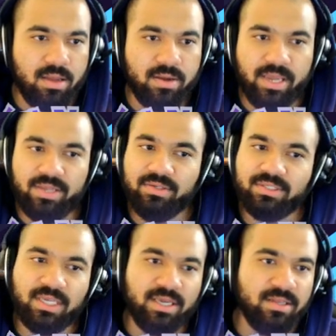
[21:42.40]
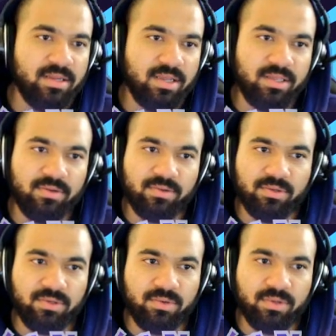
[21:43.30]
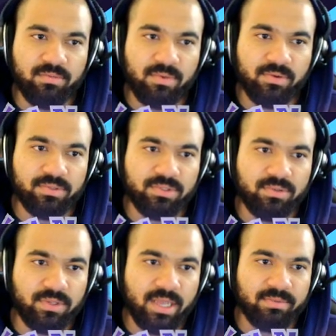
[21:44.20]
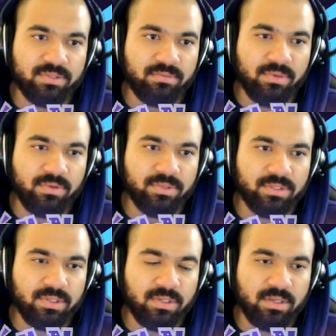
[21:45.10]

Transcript: Okay, you singing and you you doing the most. You're doing the absolute most.